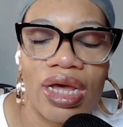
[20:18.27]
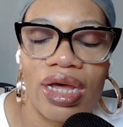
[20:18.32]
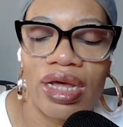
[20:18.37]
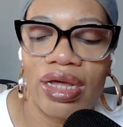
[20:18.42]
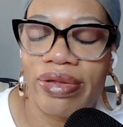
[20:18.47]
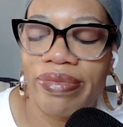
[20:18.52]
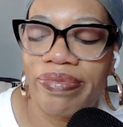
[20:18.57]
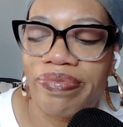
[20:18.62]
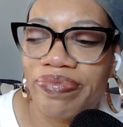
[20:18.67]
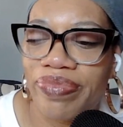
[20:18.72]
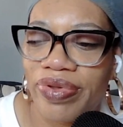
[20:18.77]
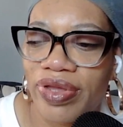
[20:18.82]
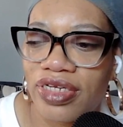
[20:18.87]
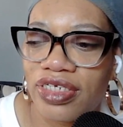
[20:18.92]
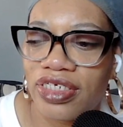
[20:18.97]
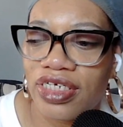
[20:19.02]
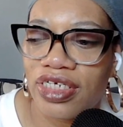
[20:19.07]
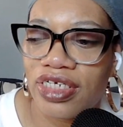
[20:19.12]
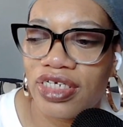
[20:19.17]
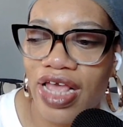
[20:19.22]
Um,
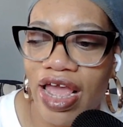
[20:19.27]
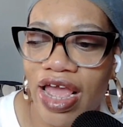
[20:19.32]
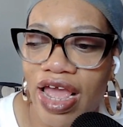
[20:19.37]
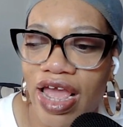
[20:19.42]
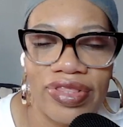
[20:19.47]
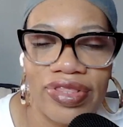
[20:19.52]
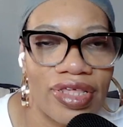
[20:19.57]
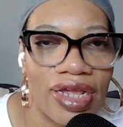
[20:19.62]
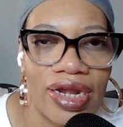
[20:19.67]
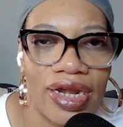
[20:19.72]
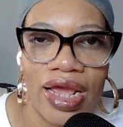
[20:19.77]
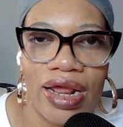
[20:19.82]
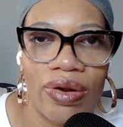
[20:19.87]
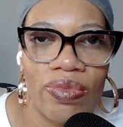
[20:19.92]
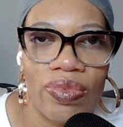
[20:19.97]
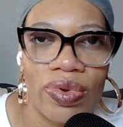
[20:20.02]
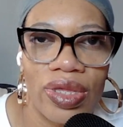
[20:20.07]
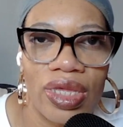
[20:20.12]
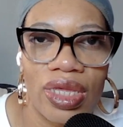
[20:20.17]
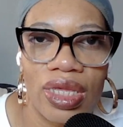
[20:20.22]
but just everything
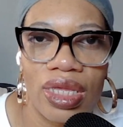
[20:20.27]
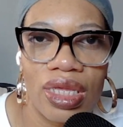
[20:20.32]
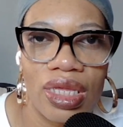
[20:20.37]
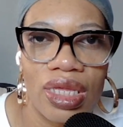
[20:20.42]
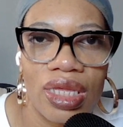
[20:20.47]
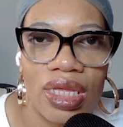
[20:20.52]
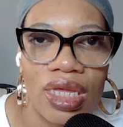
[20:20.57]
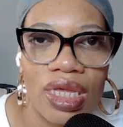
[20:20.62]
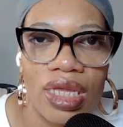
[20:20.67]
that we